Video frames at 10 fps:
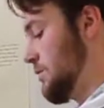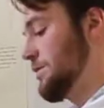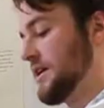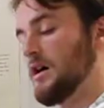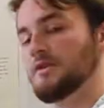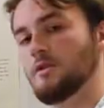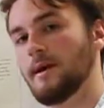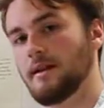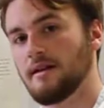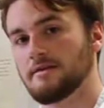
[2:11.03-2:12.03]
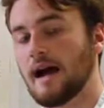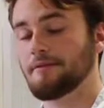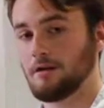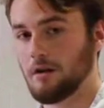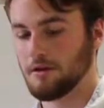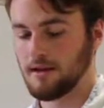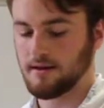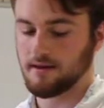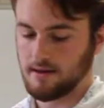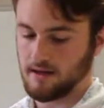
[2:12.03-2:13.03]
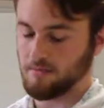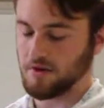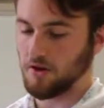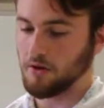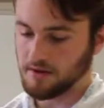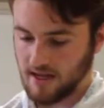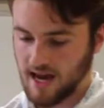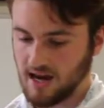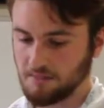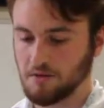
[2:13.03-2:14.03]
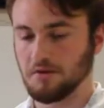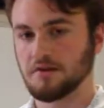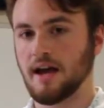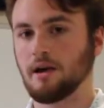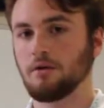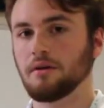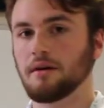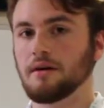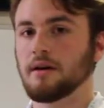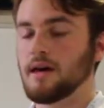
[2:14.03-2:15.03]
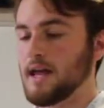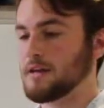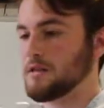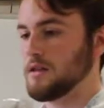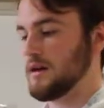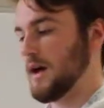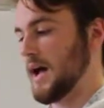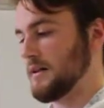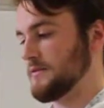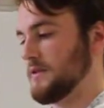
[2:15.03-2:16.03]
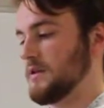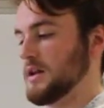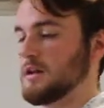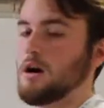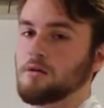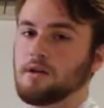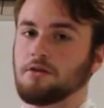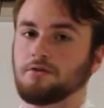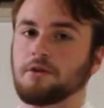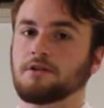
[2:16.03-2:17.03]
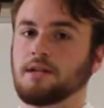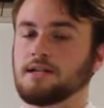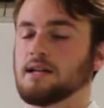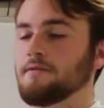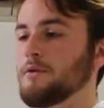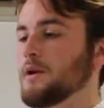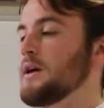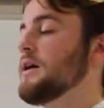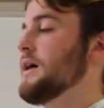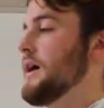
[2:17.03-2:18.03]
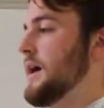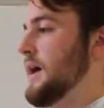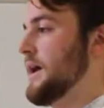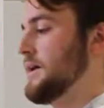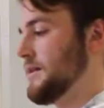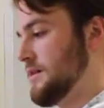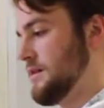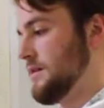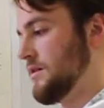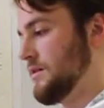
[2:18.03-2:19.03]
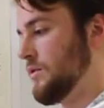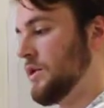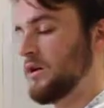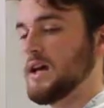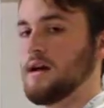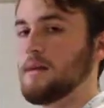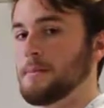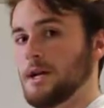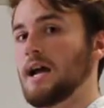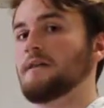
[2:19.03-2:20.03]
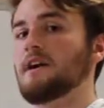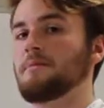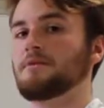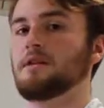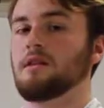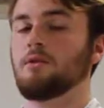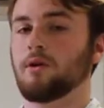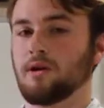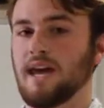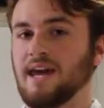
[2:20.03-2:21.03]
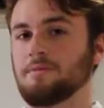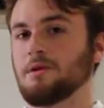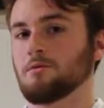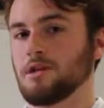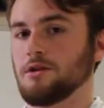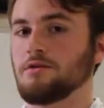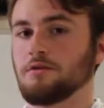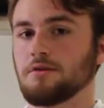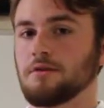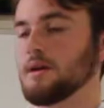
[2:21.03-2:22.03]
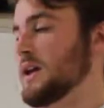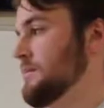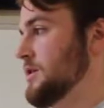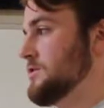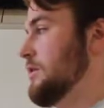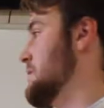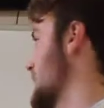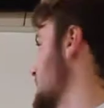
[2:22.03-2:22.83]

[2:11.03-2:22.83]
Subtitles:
cool thing also about it is after you're done with it, the basalt can be recycled into the asphalt and concrete it was originally intended for, and the oil, up to 95% of the oil can be reused. It can be soaked out